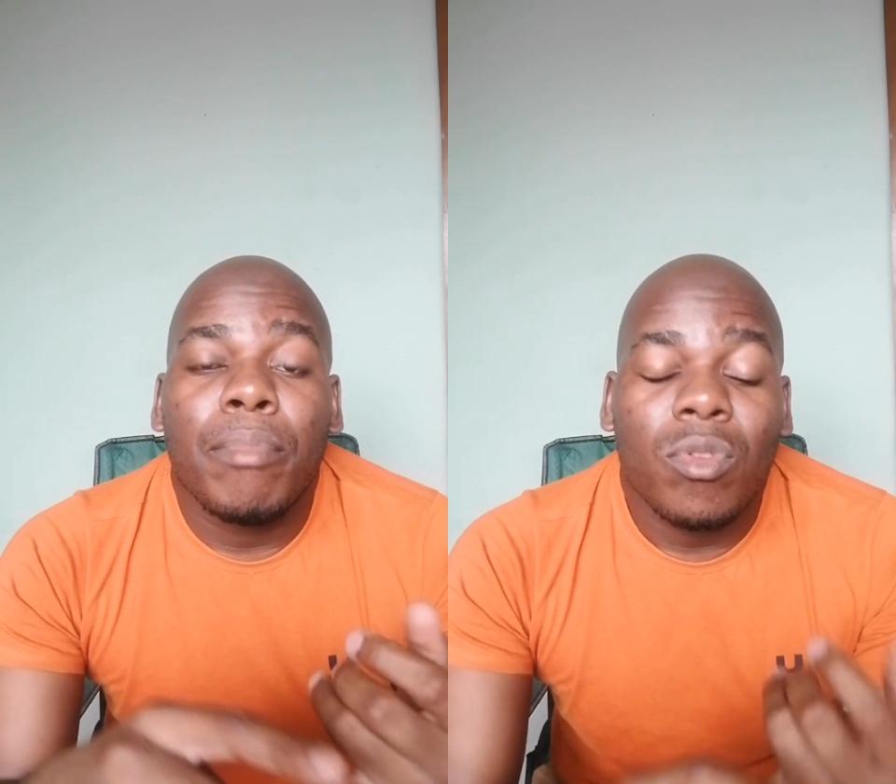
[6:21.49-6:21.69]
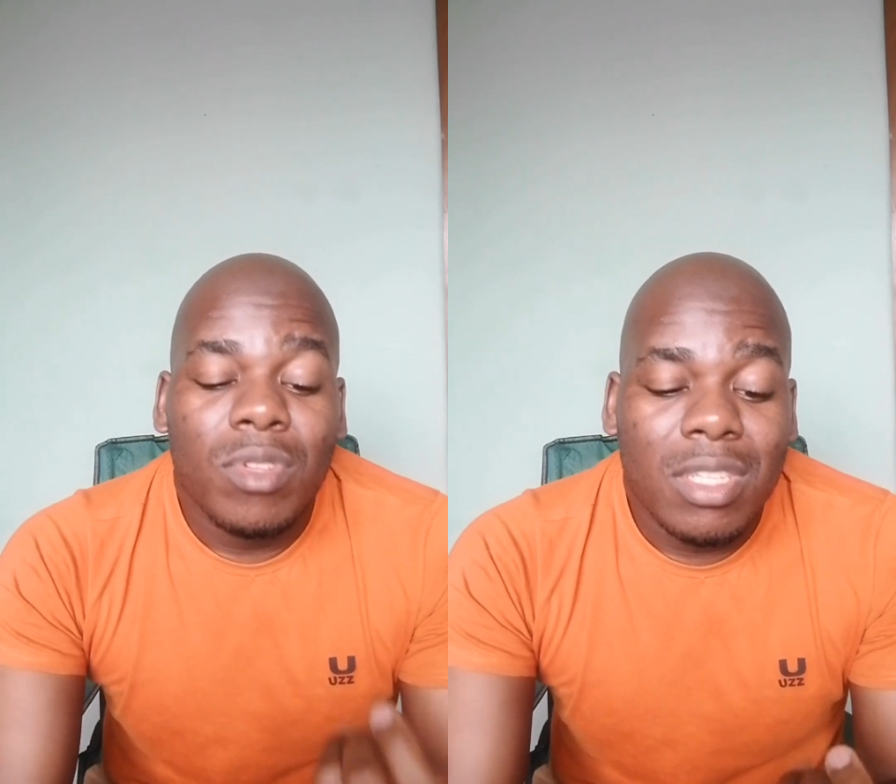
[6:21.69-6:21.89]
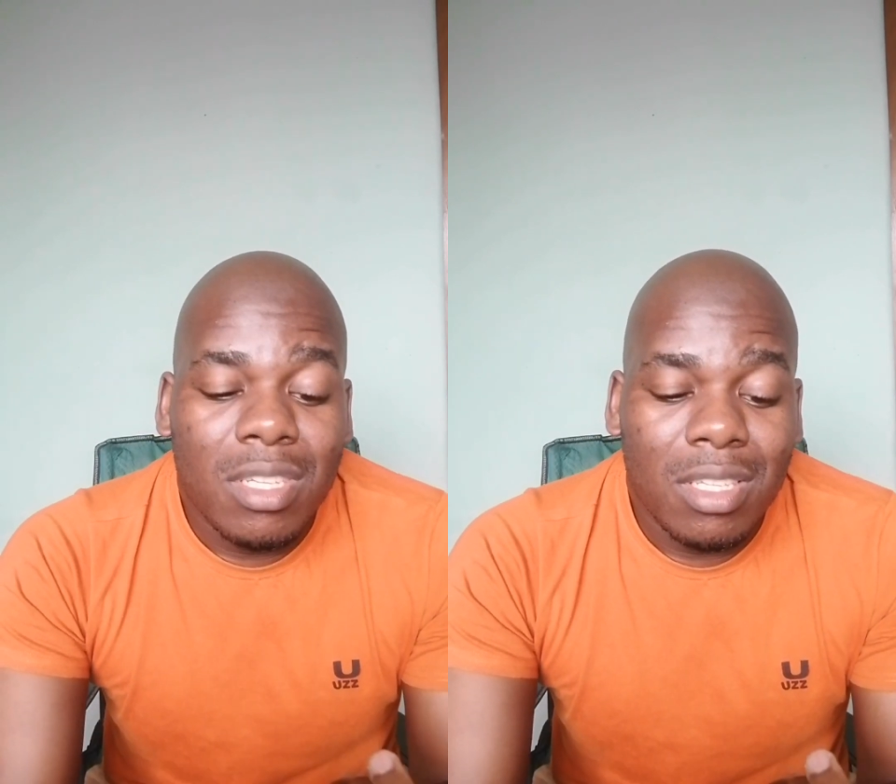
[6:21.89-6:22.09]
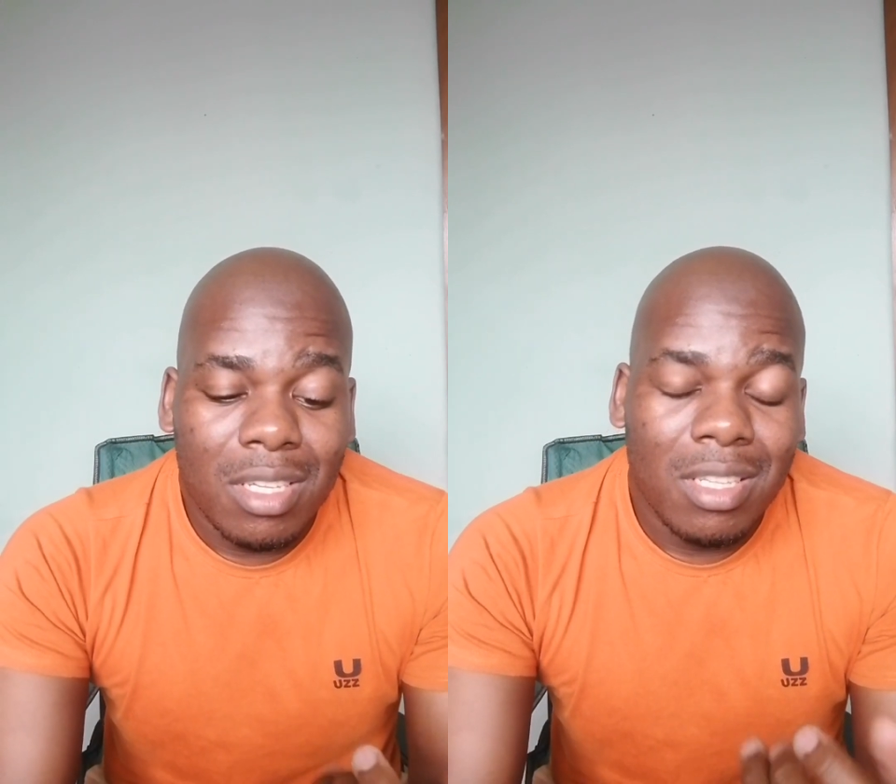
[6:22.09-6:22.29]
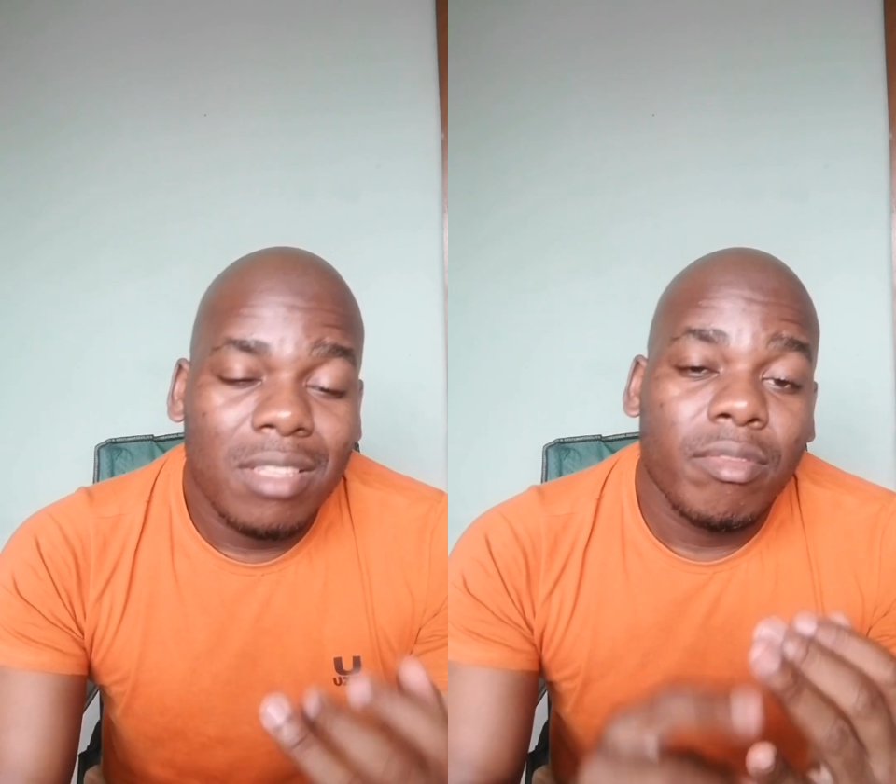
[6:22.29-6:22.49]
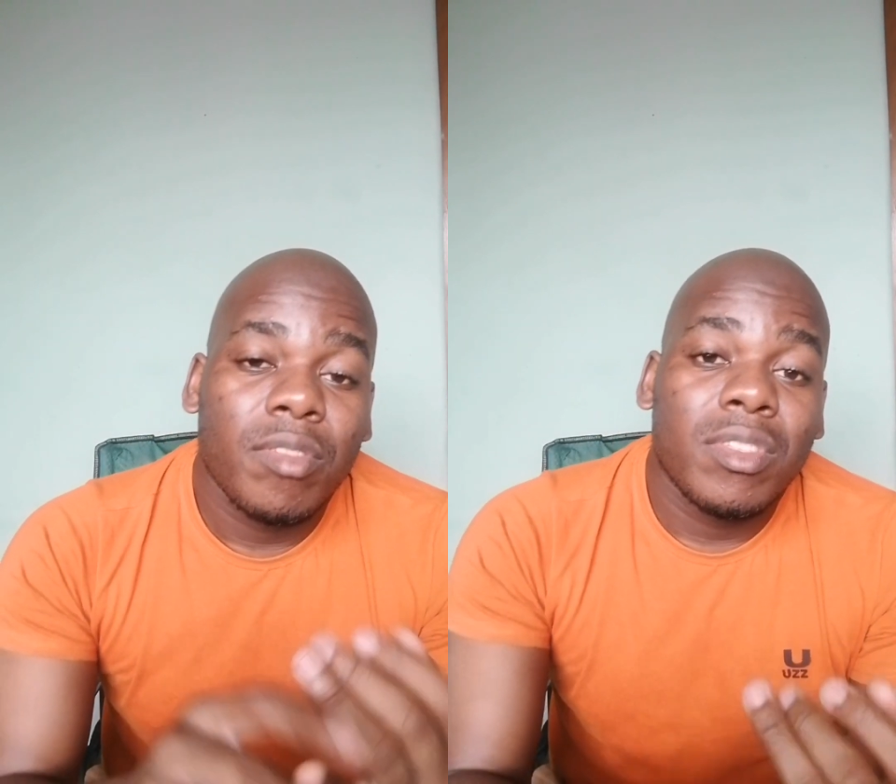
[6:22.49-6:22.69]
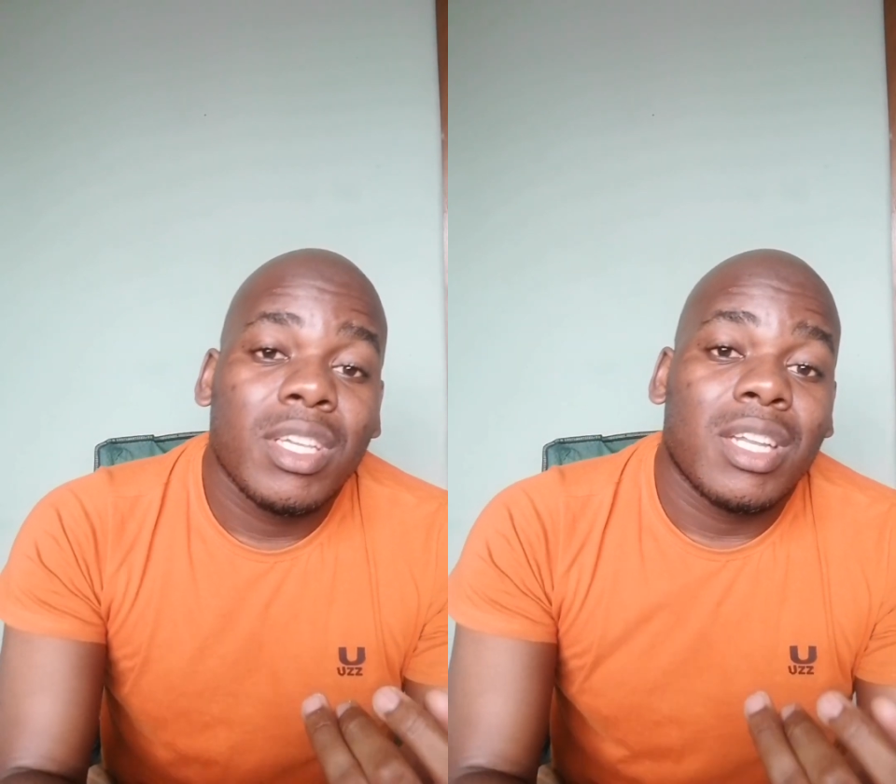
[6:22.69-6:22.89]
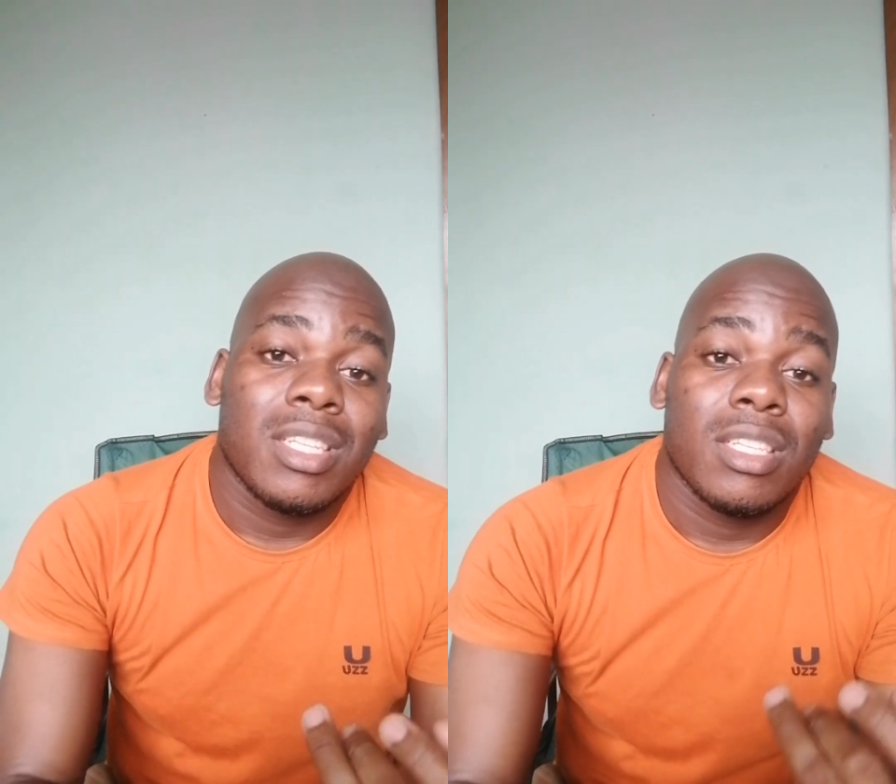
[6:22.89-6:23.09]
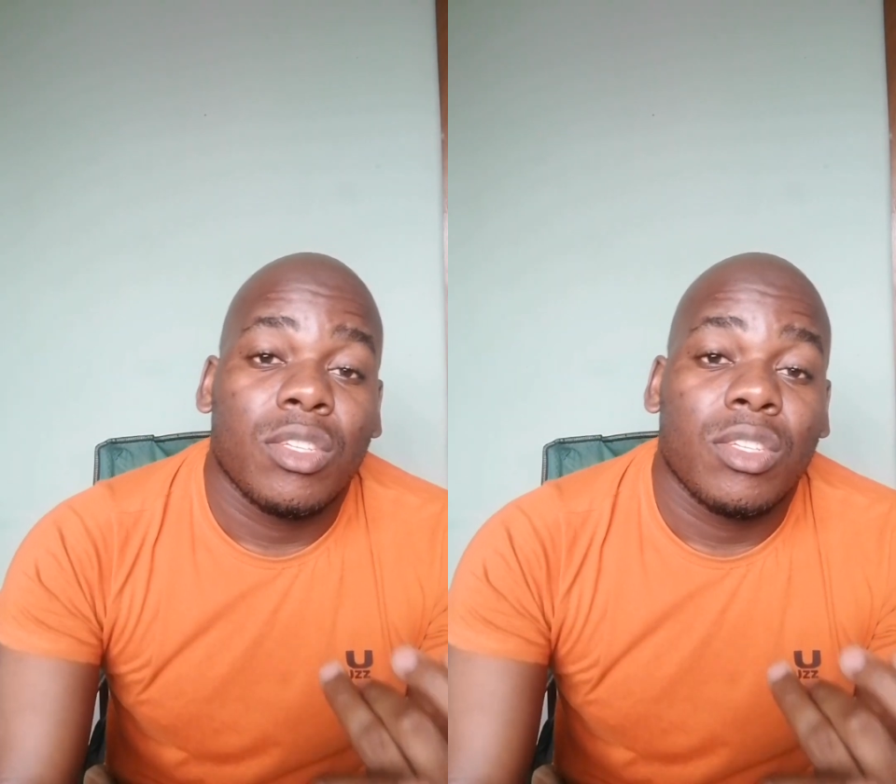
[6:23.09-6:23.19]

bruises is 50 rand.